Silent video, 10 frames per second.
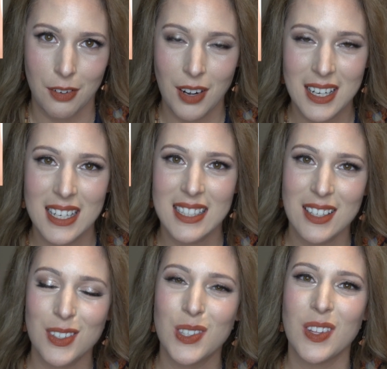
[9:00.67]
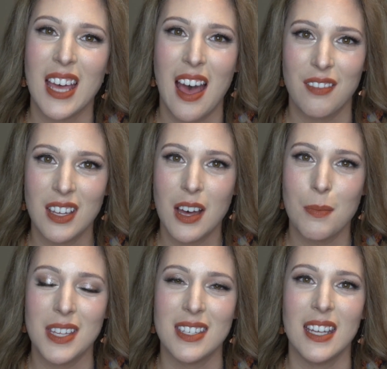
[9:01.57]
Friday sale, so they haven't
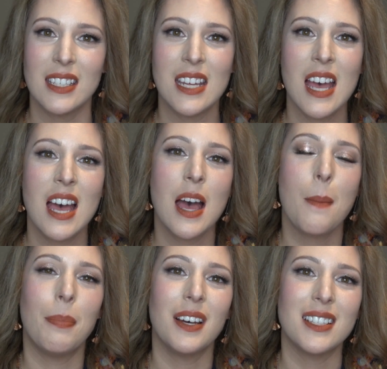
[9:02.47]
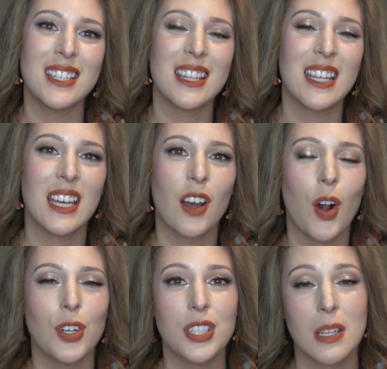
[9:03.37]
come in yet, but they
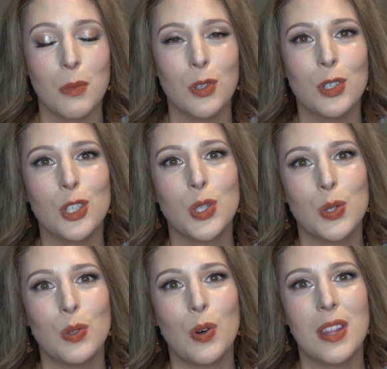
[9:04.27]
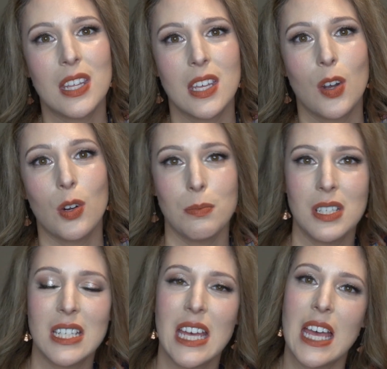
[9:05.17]
are similar to the Urban
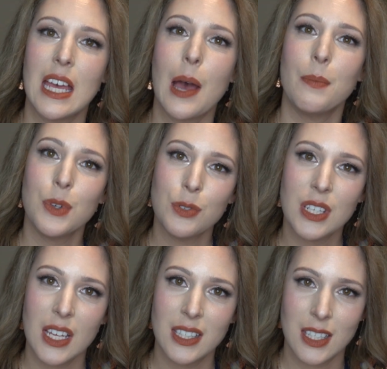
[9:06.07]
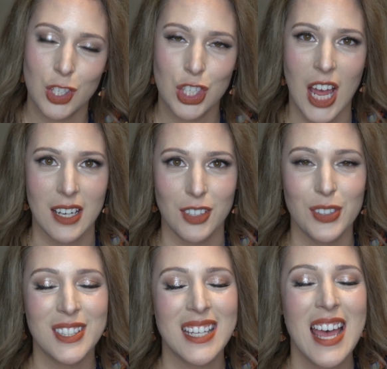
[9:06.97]
Decay Moon Dust
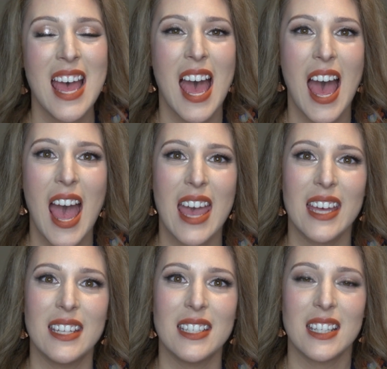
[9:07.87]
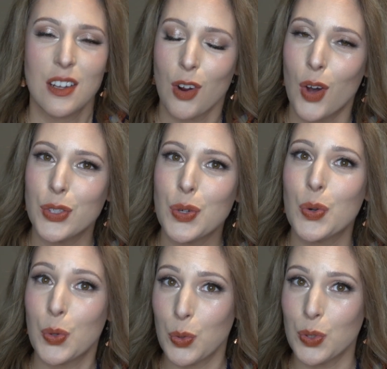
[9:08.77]
shadows, and they're
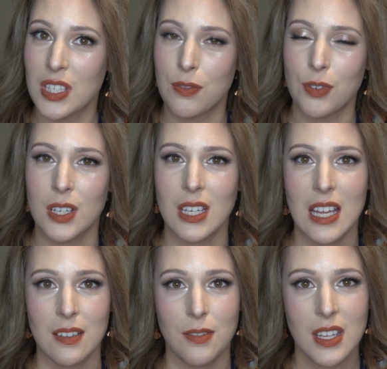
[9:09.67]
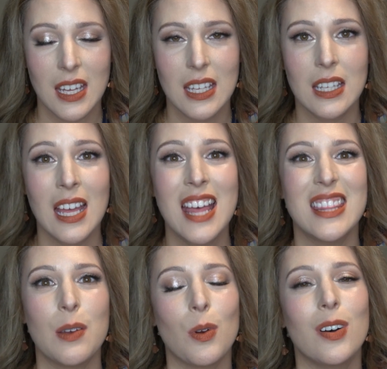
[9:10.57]
also cruelty-free and vegan.
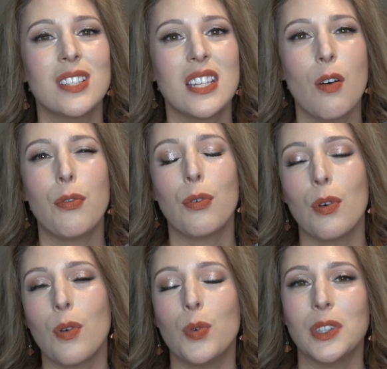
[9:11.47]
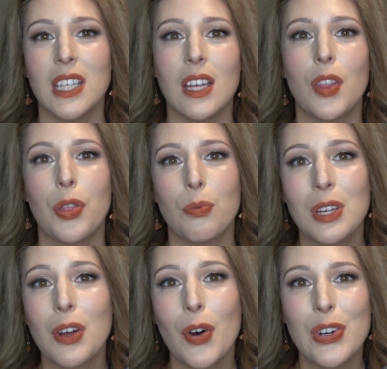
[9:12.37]
They were on sale for only
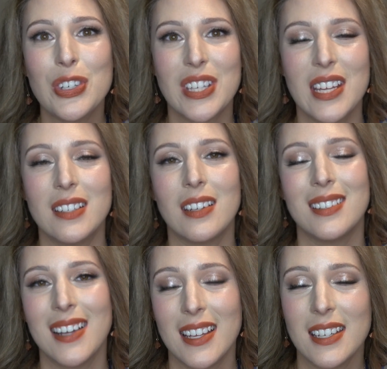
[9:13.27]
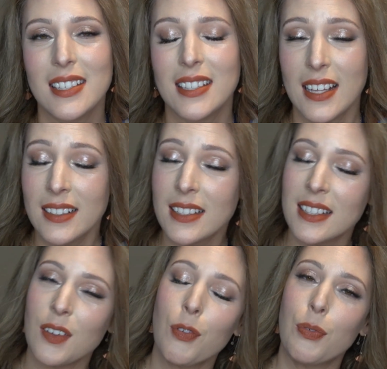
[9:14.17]

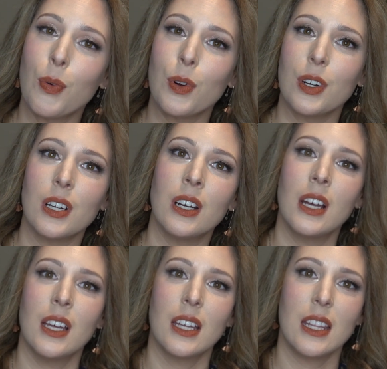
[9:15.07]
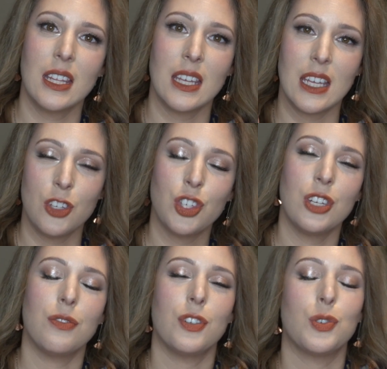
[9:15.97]
$3.90 for each
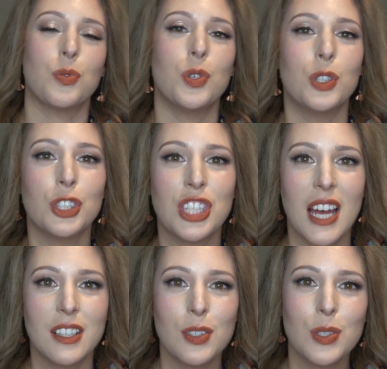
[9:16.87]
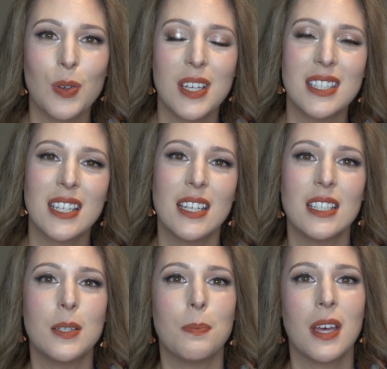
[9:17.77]
individual shadow, so I
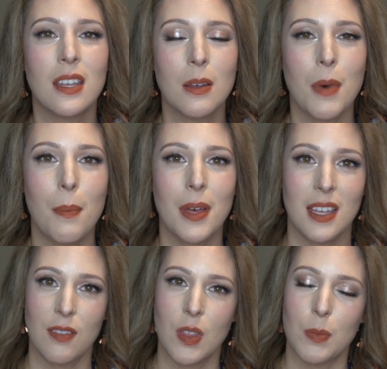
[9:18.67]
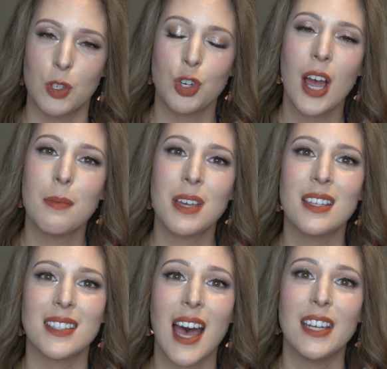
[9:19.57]
decided to pick them up and give them a try
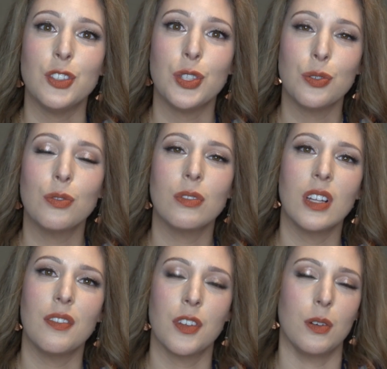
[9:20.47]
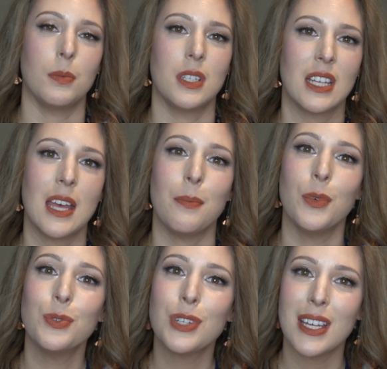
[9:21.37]
because I do love the Urban Decay
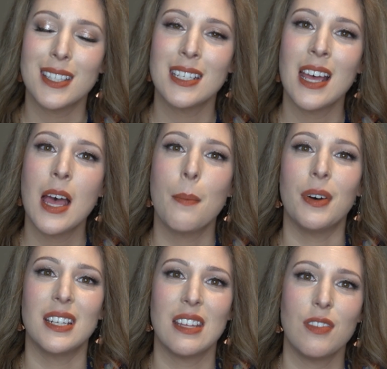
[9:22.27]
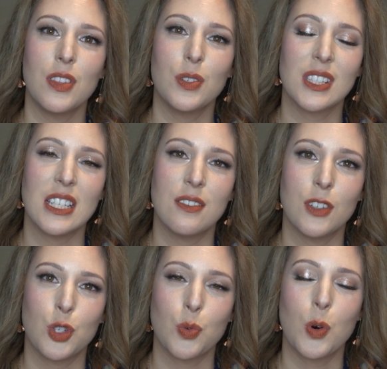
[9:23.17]
Moon Dust, but even those
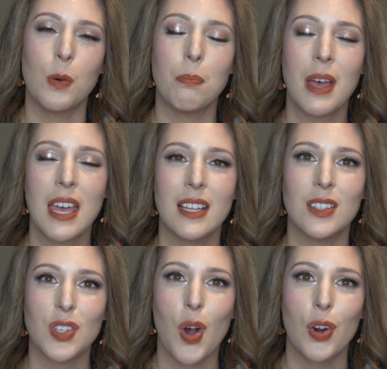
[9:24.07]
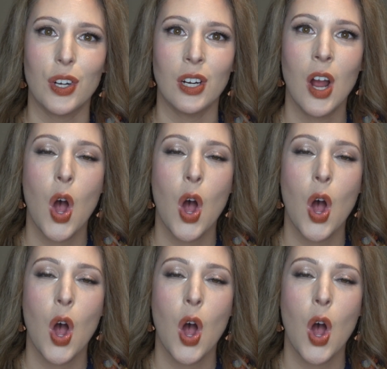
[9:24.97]
individual pans are